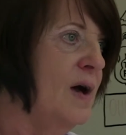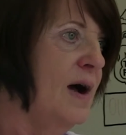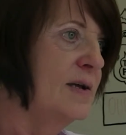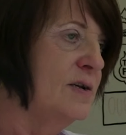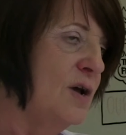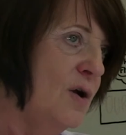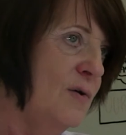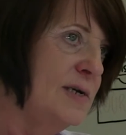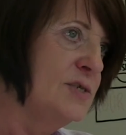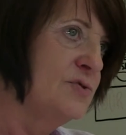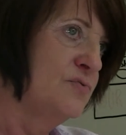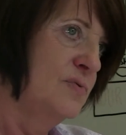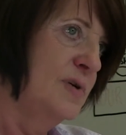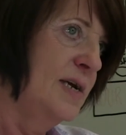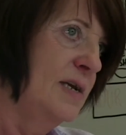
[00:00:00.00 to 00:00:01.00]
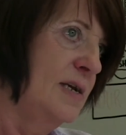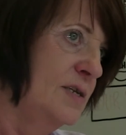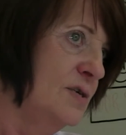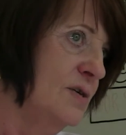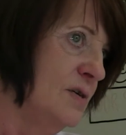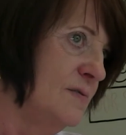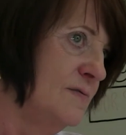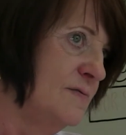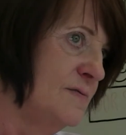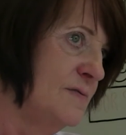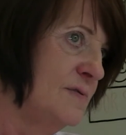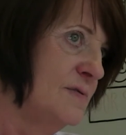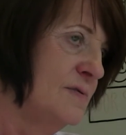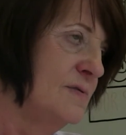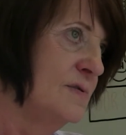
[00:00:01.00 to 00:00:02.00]
I know it's really tough,
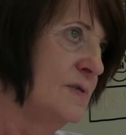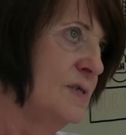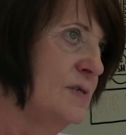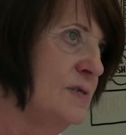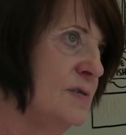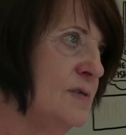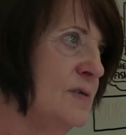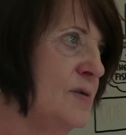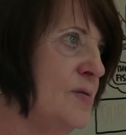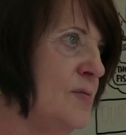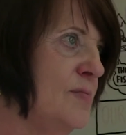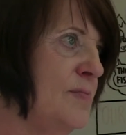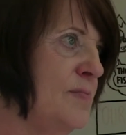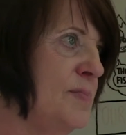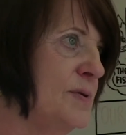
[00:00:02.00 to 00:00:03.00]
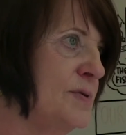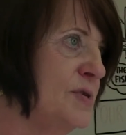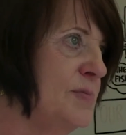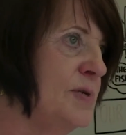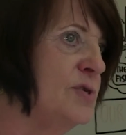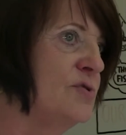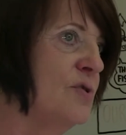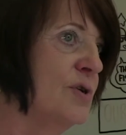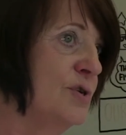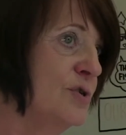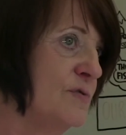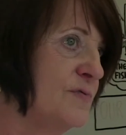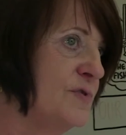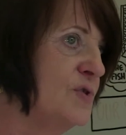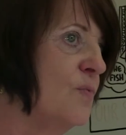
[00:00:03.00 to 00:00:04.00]
but to be strong
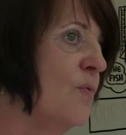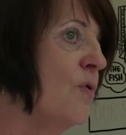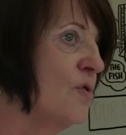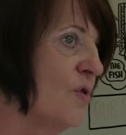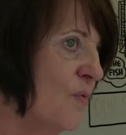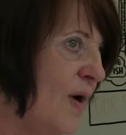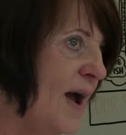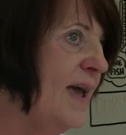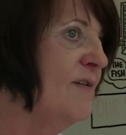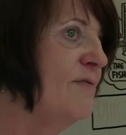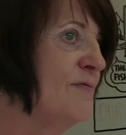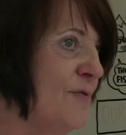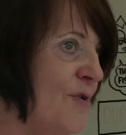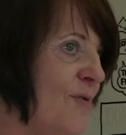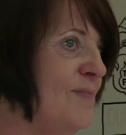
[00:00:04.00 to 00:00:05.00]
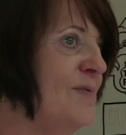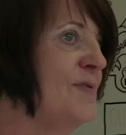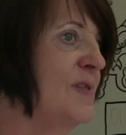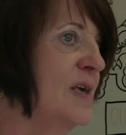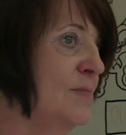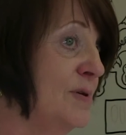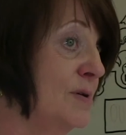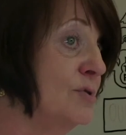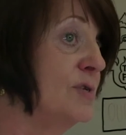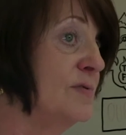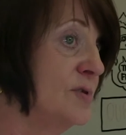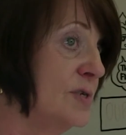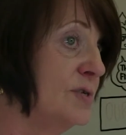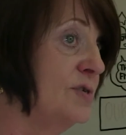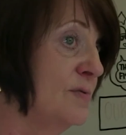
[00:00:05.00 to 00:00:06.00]
enough to walk away from the
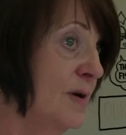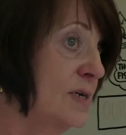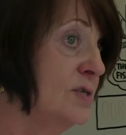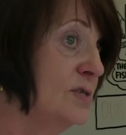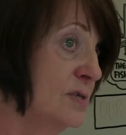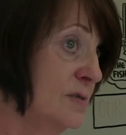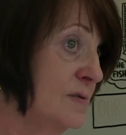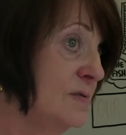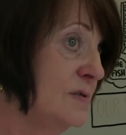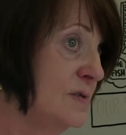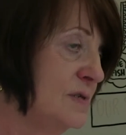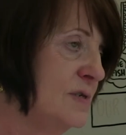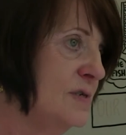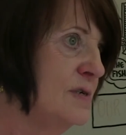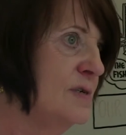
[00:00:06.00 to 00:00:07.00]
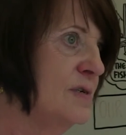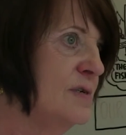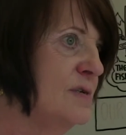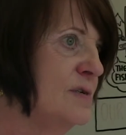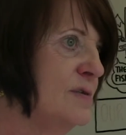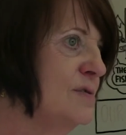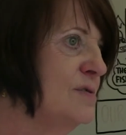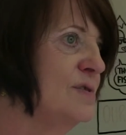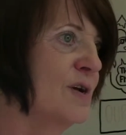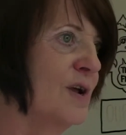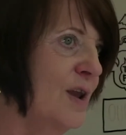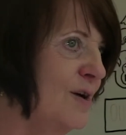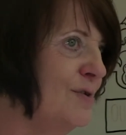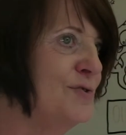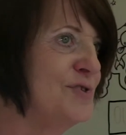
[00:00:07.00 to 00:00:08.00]
abusive situation, to
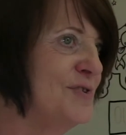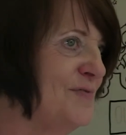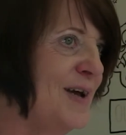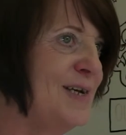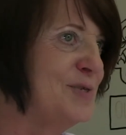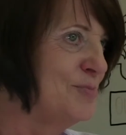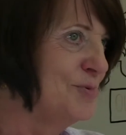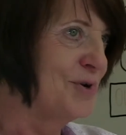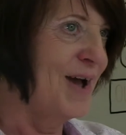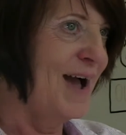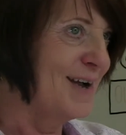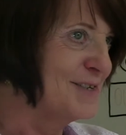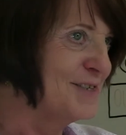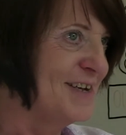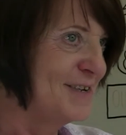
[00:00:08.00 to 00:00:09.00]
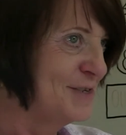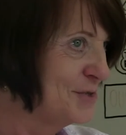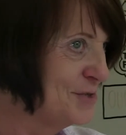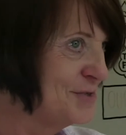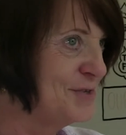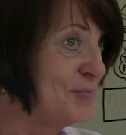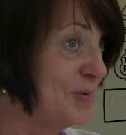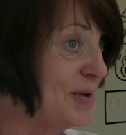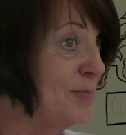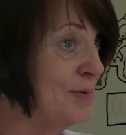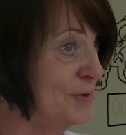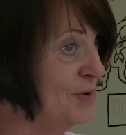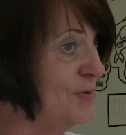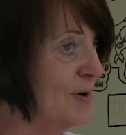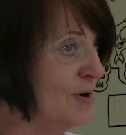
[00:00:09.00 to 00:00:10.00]
close the Facebook access to
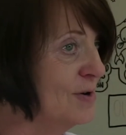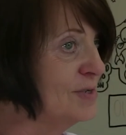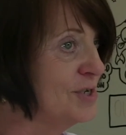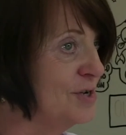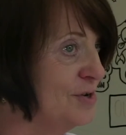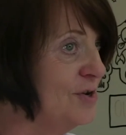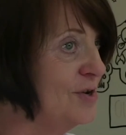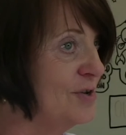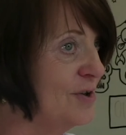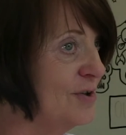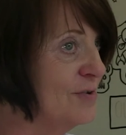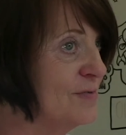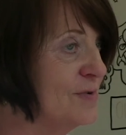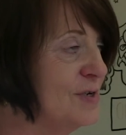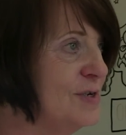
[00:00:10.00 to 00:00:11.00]
people who are going to hurt you,